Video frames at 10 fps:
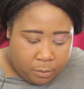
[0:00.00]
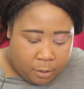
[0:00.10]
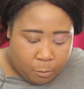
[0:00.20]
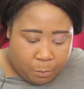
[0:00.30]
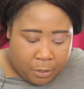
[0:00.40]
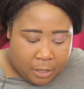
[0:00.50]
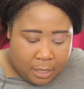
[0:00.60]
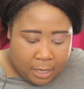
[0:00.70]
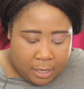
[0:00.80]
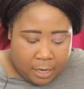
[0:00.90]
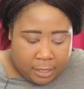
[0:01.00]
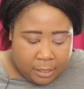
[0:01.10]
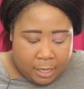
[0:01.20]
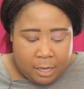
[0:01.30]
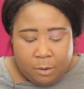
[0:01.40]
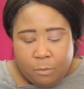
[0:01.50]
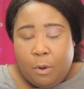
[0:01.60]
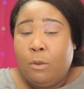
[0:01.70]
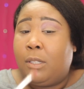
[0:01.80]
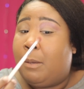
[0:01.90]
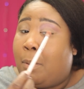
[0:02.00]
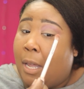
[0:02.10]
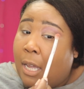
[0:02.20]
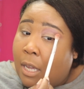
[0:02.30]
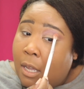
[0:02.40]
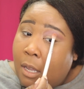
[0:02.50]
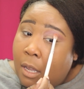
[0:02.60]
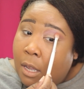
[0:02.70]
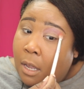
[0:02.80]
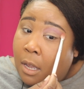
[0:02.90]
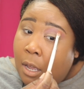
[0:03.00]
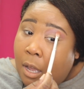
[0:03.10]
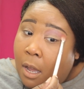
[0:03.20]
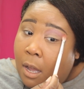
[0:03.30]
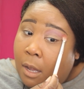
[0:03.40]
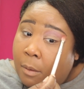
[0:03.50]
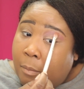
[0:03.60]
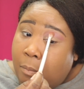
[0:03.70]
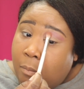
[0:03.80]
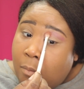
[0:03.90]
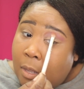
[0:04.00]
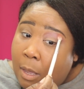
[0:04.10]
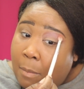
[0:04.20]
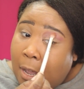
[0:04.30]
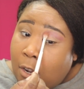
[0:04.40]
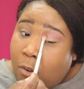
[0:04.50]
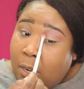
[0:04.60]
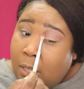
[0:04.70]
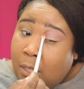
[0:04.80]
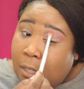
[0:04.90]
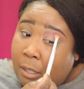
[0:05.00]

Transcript: to put the dusty rosy pink in my crease.